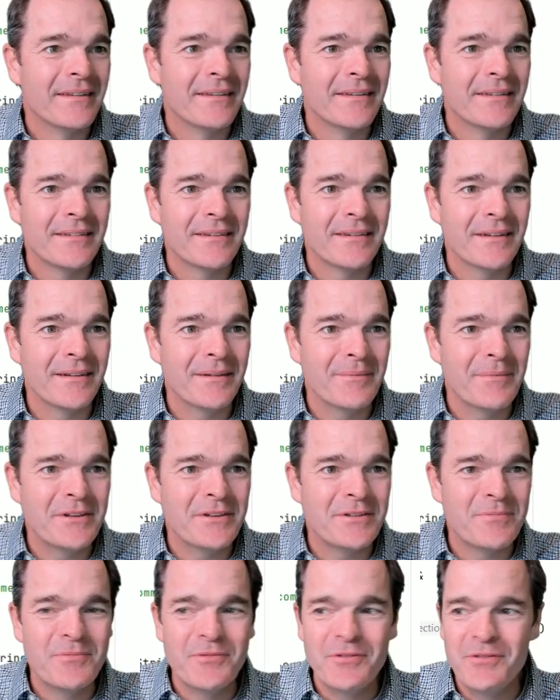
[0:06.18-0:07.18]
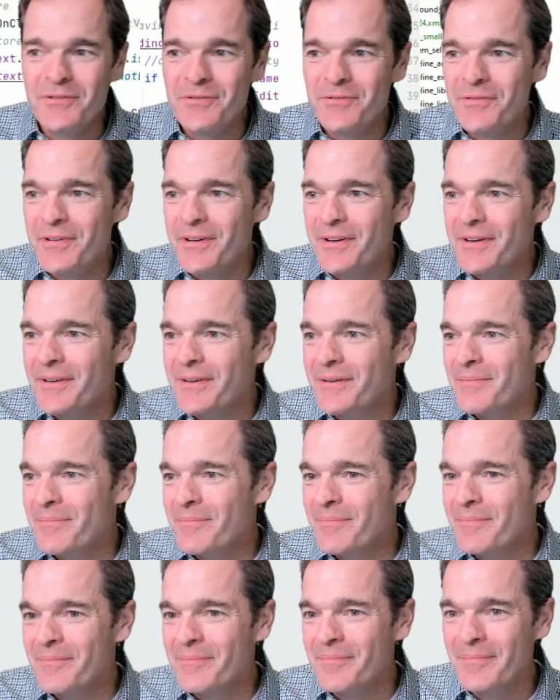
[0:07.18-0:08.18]
let me just move
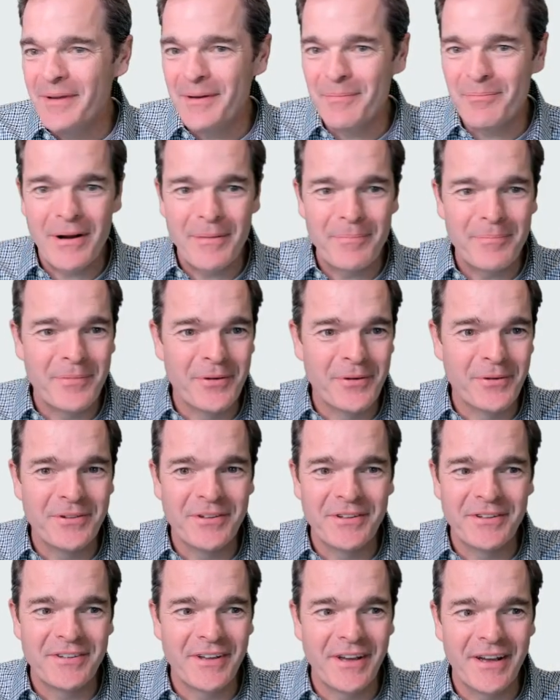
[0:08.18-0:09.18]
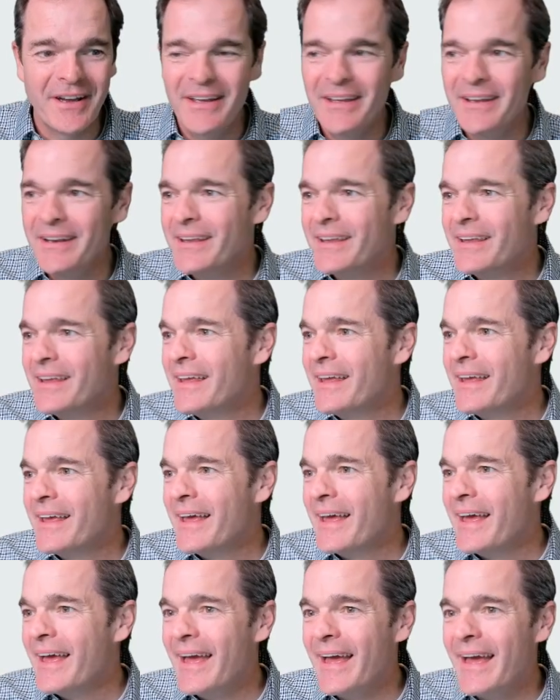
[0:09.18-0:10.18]
my prep notes aside,
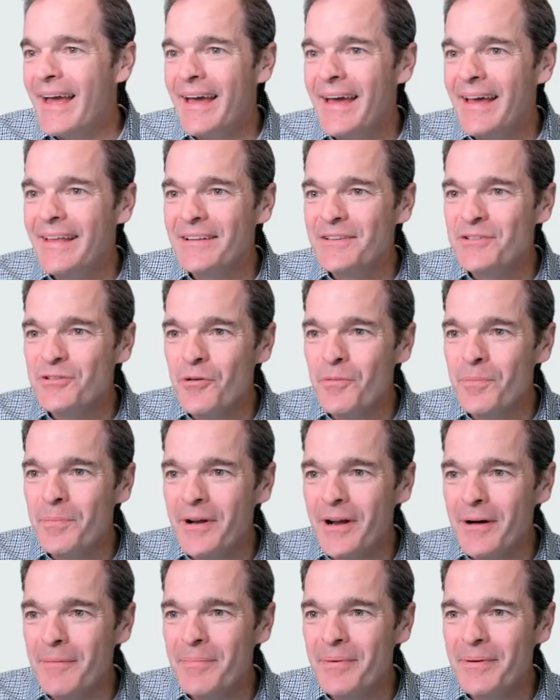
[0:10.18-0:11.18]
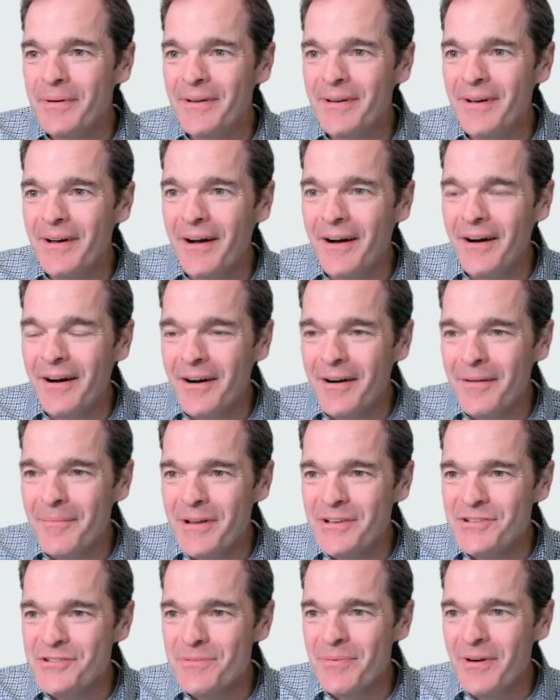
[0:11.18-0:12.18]
and let's open up our
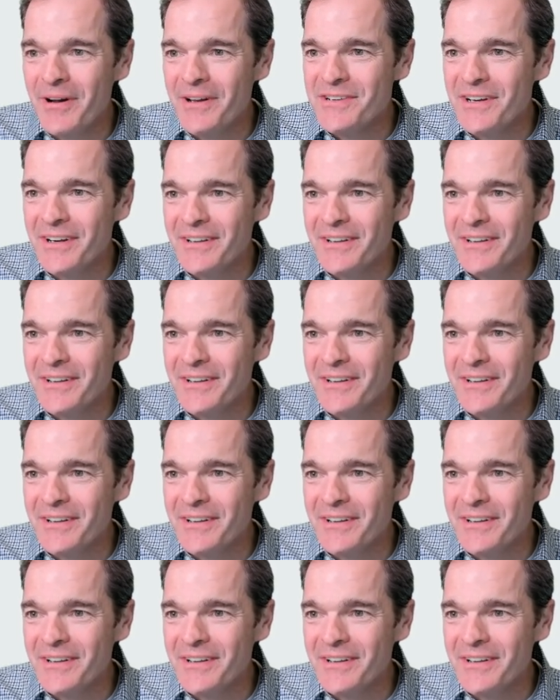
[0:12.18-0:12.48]
major project.